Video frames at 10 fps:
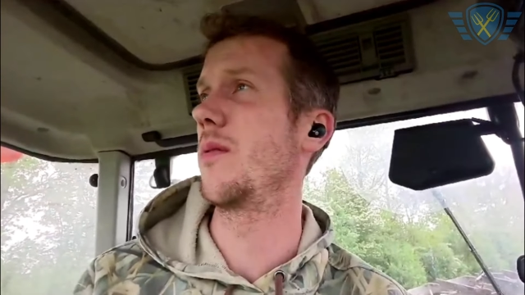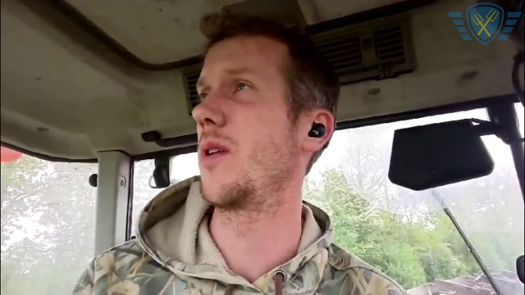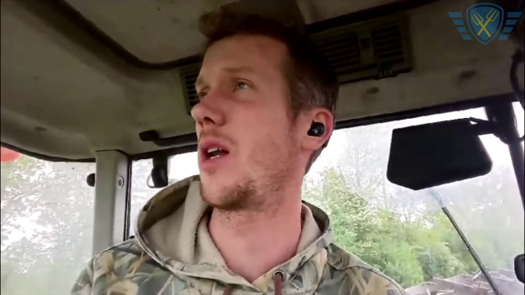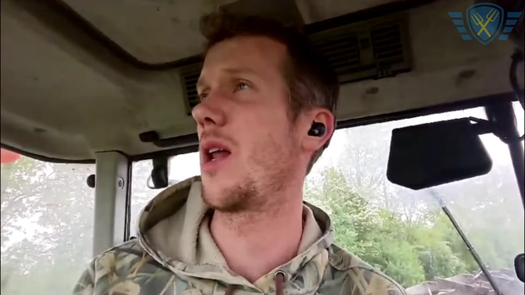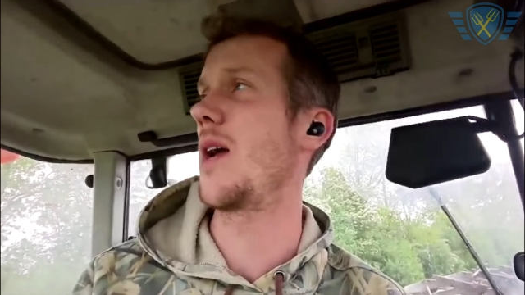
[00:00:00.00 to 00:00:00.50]

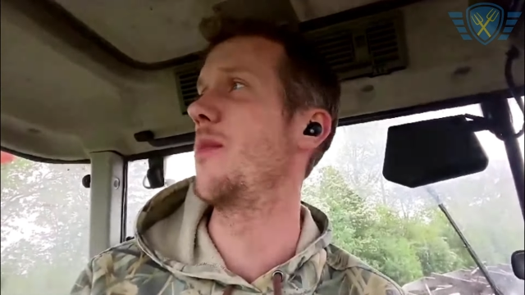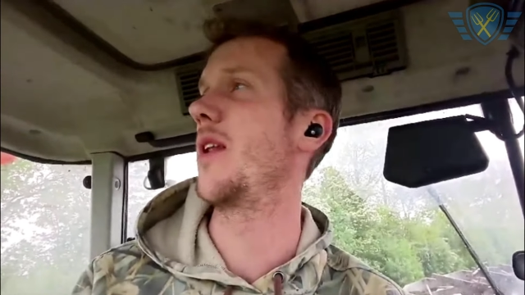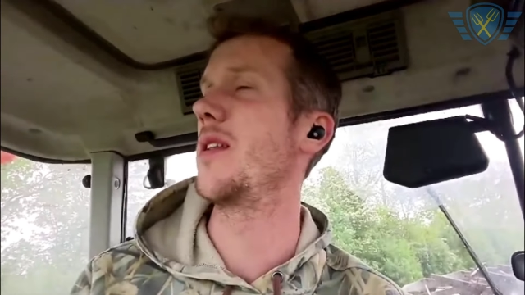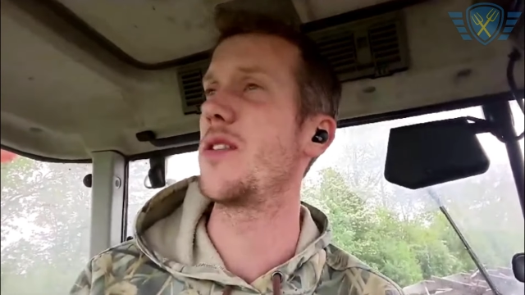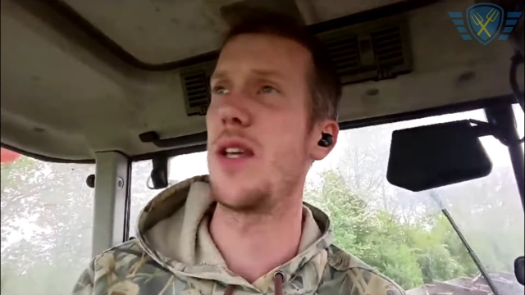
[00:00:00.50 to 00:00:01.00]
the
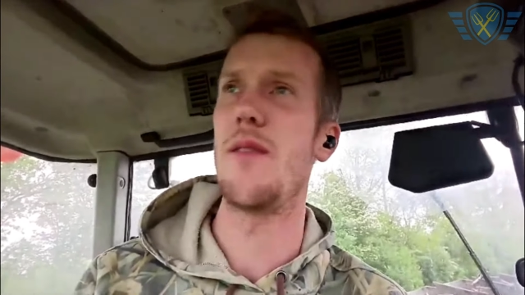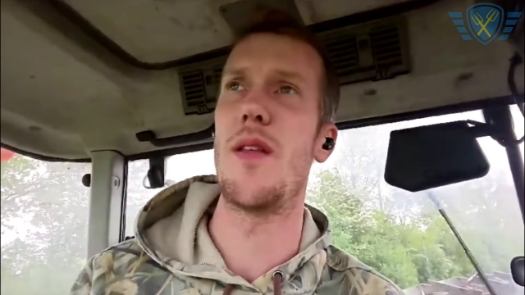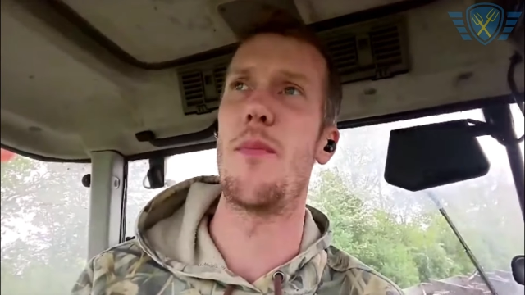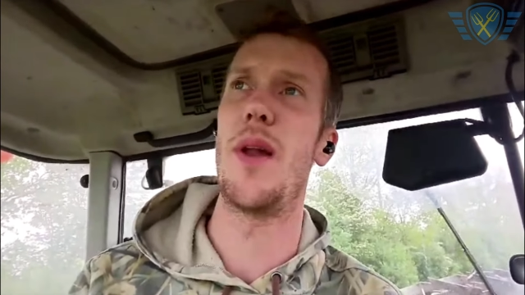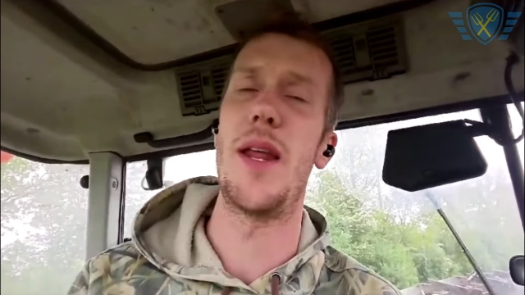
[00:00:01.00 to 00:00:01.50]
climate and save
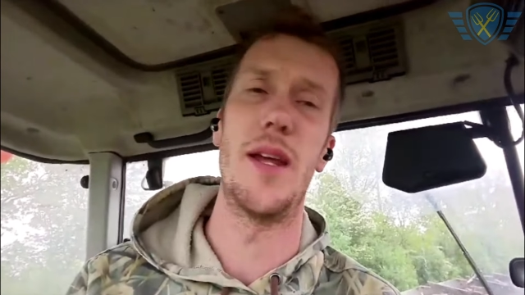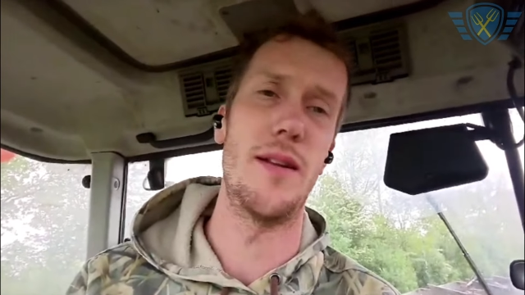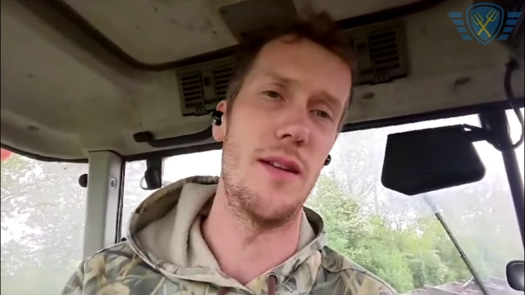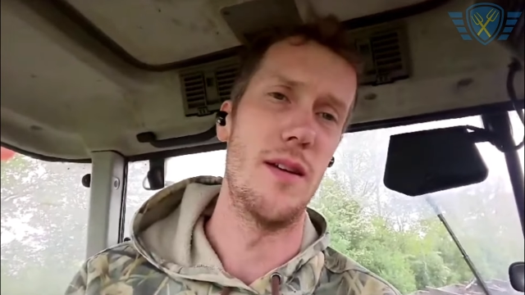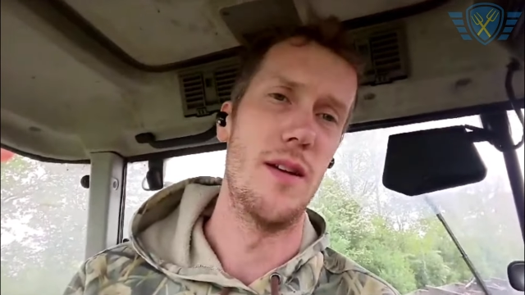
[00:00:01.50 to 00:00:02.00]
the
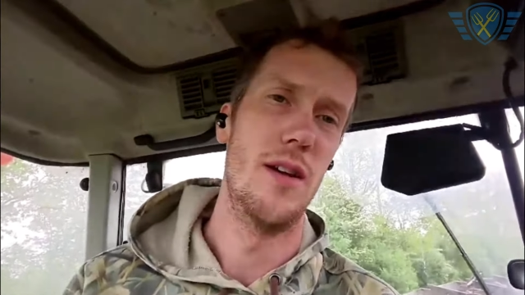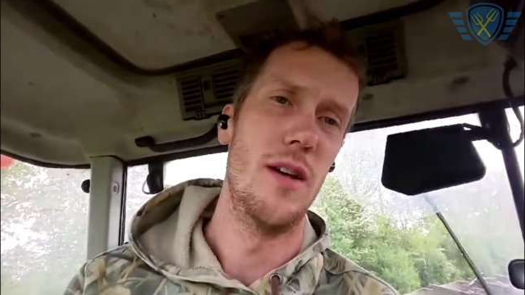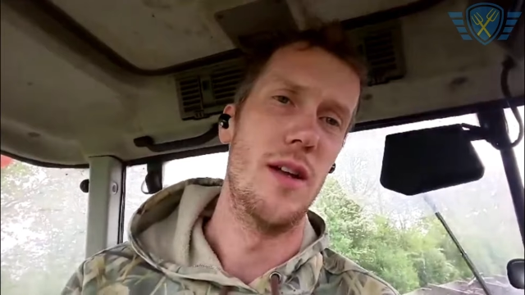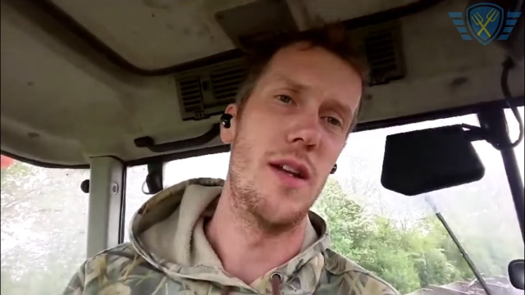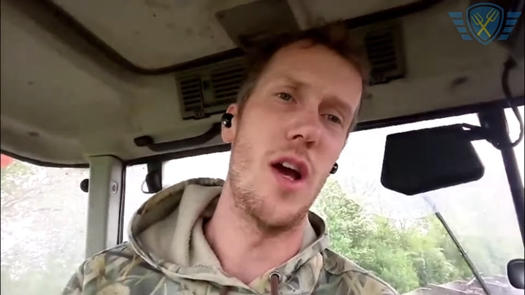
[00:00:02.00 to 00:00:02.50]
planet,
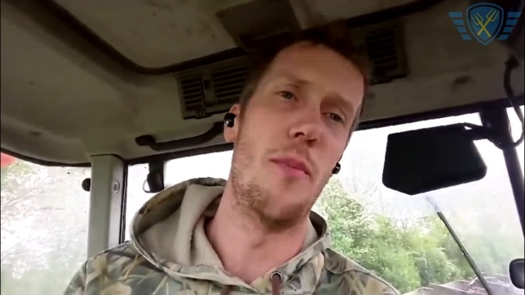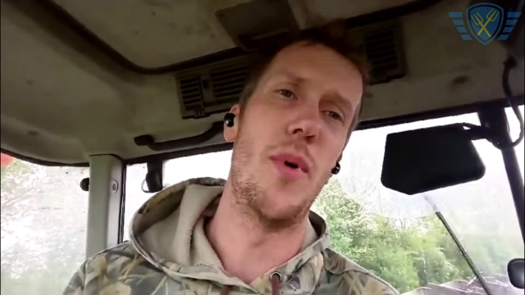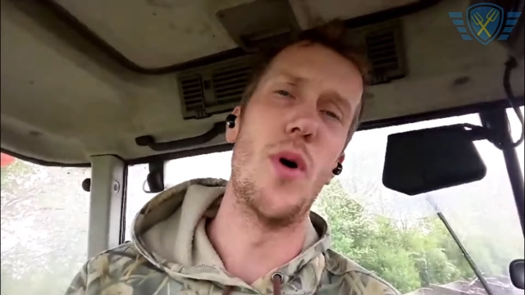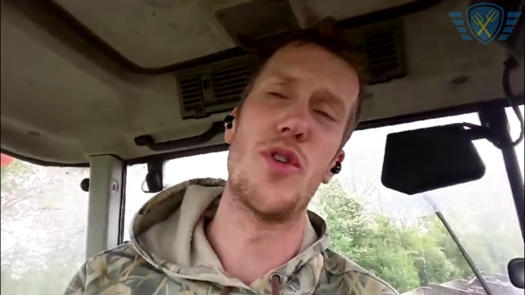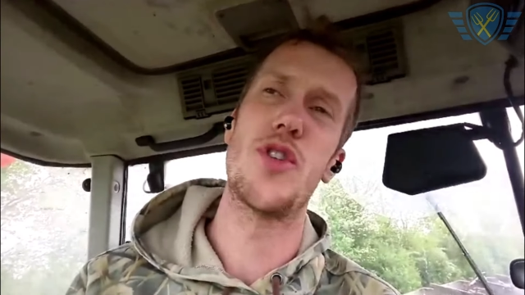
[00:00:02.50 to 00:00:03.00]
they
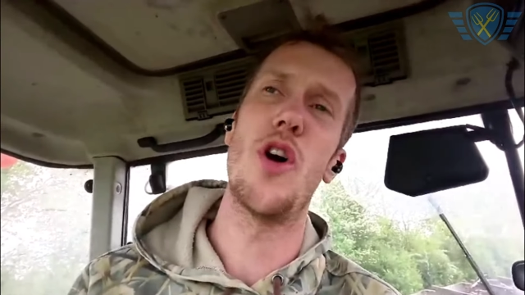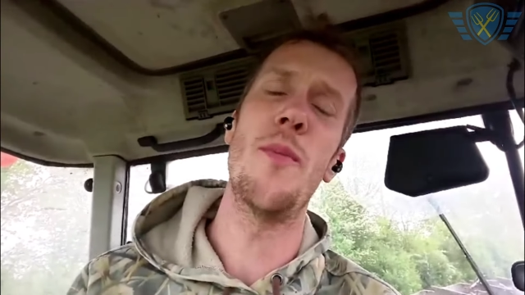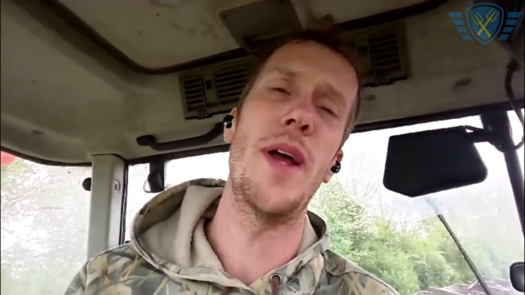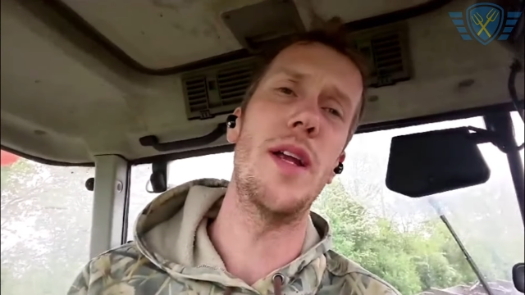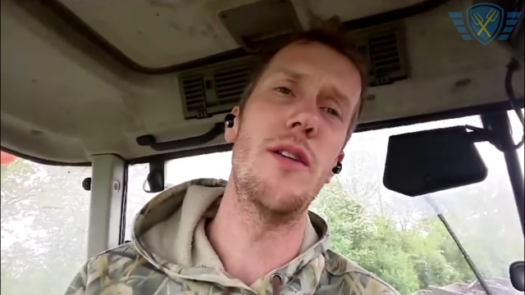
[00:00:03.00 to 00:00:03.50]
oppose
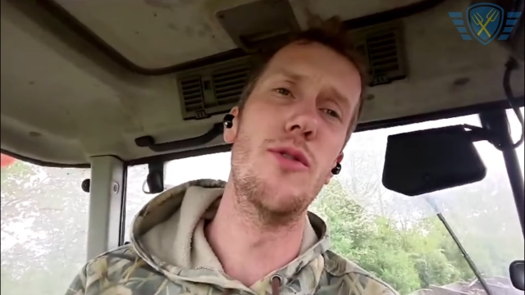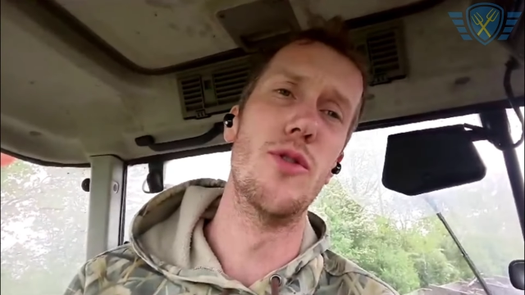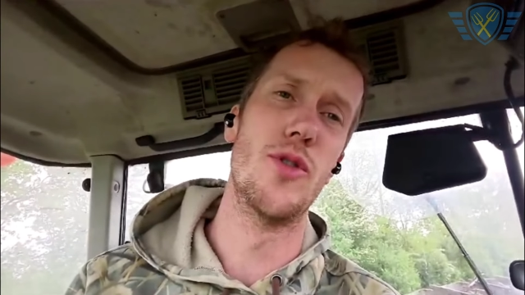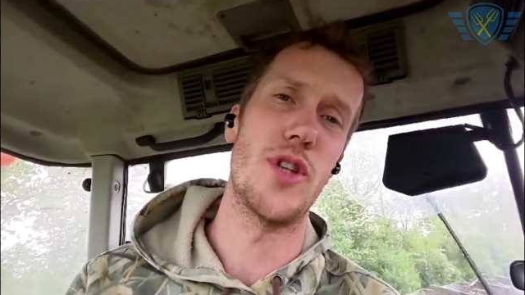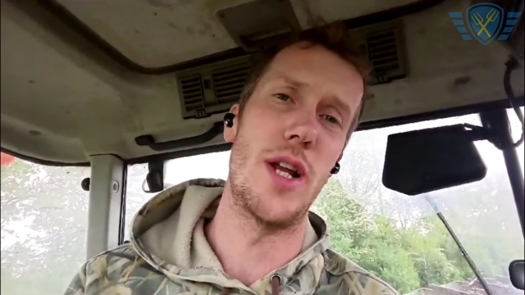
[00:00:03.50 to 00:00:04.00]
so many
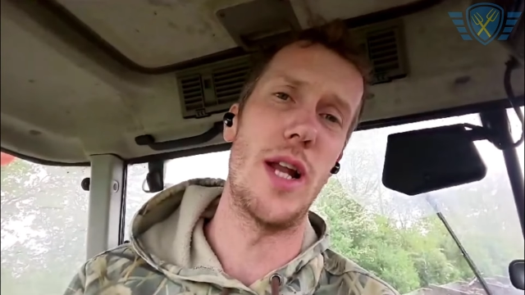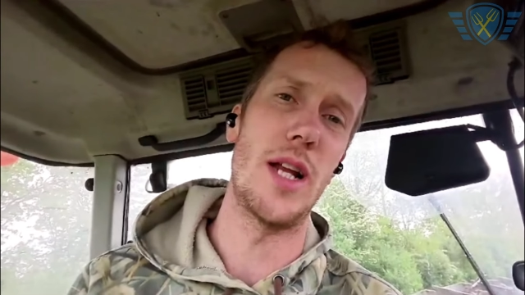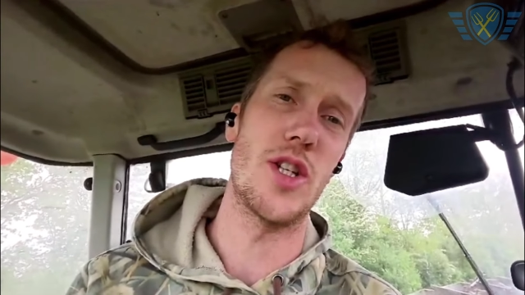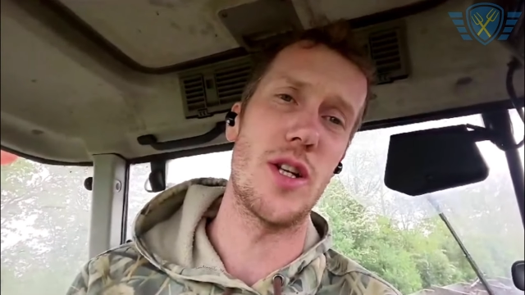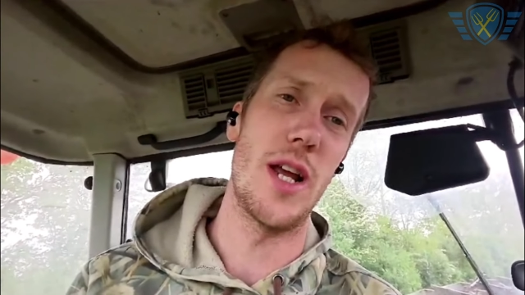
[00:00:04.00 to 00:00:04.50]
rules and
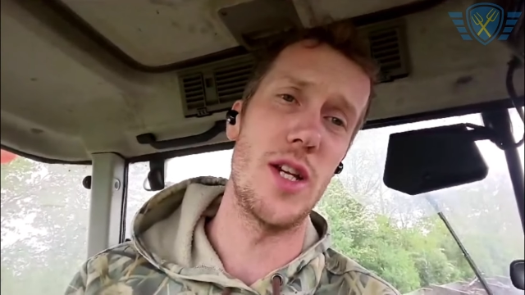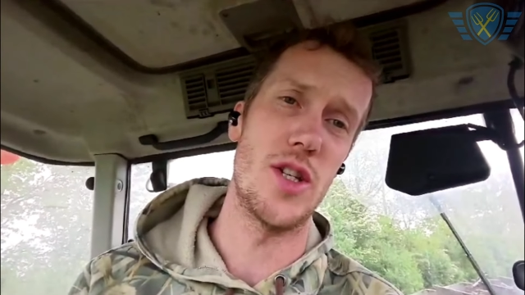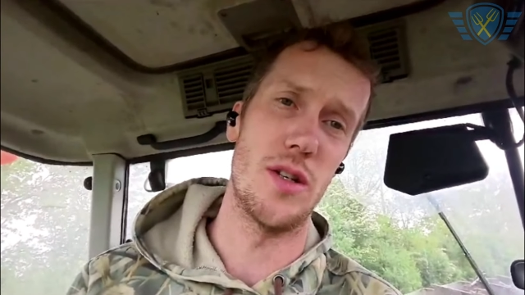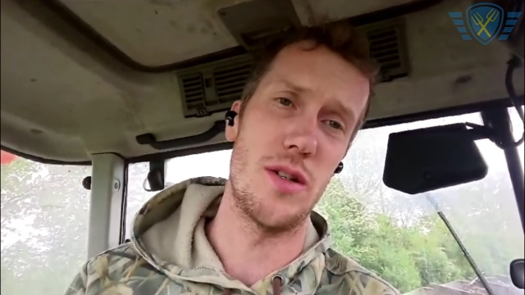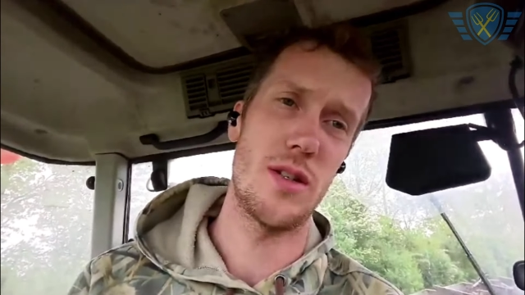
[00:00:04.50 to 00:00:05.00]

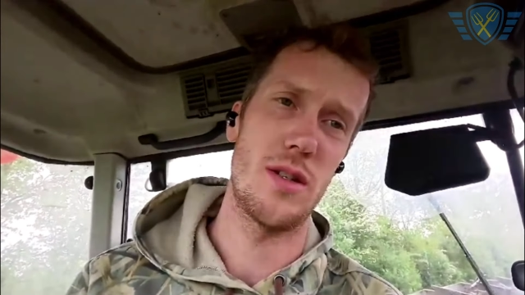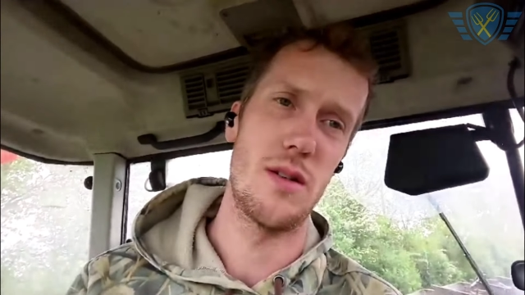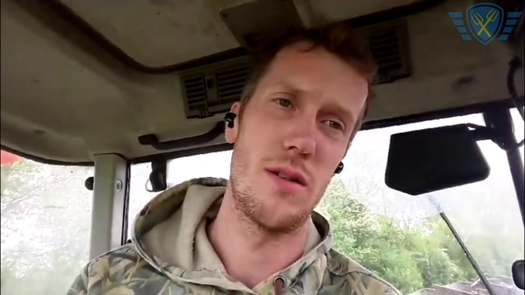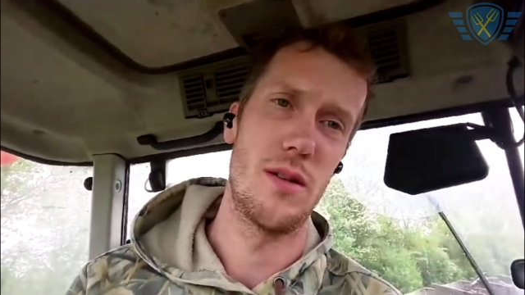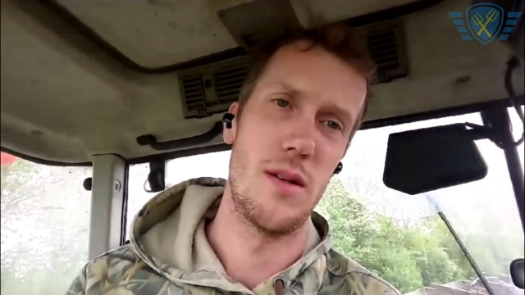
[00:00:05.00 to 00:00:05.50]
legislations
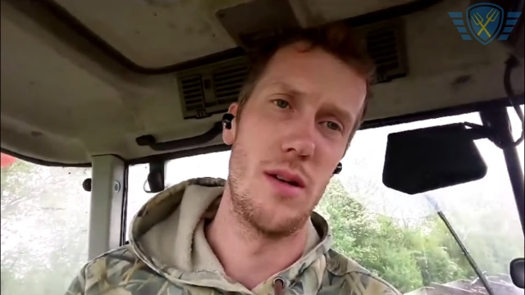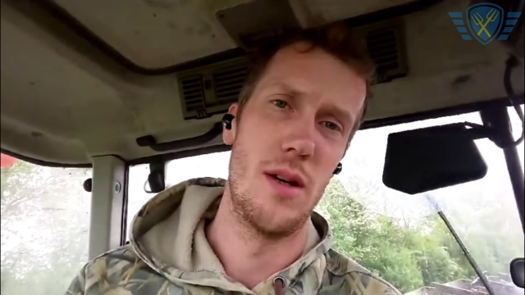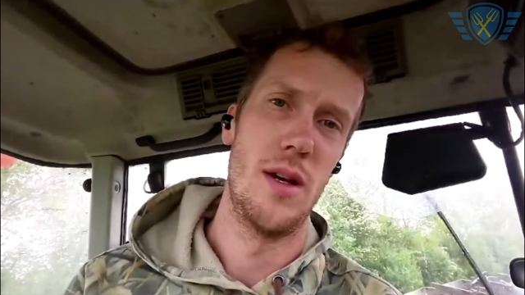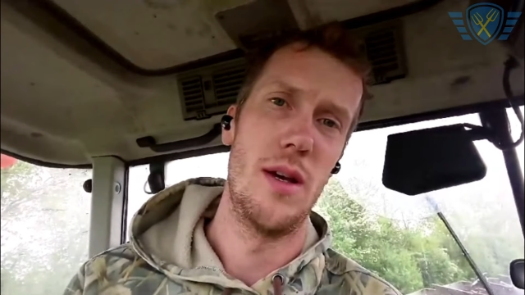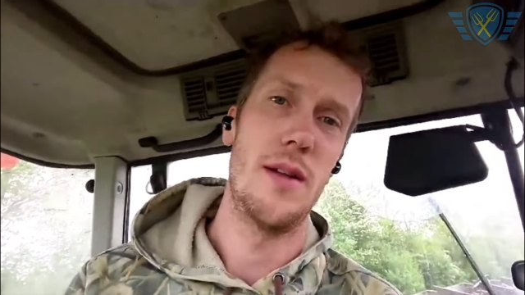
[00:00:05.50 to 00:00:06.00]

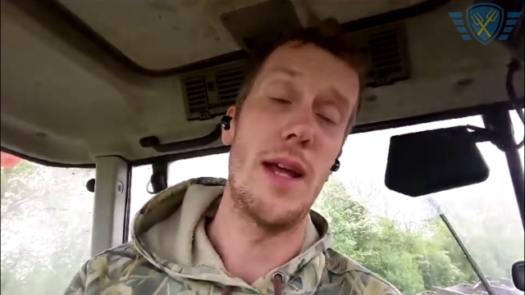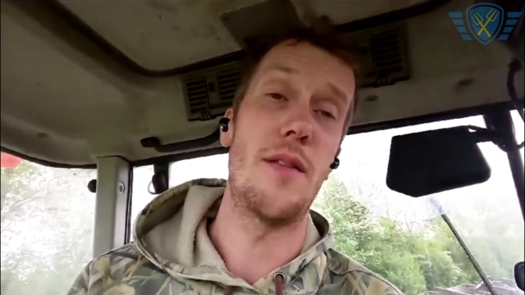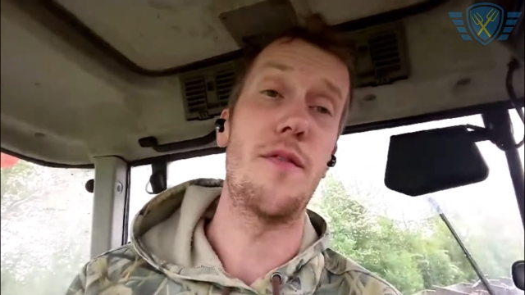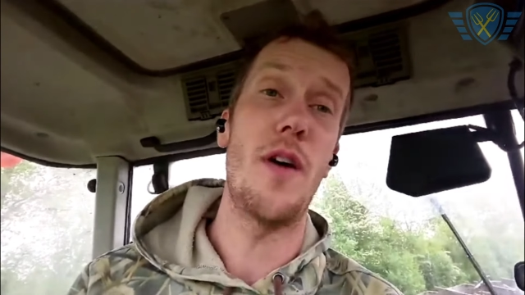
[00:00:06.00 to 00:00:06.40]
that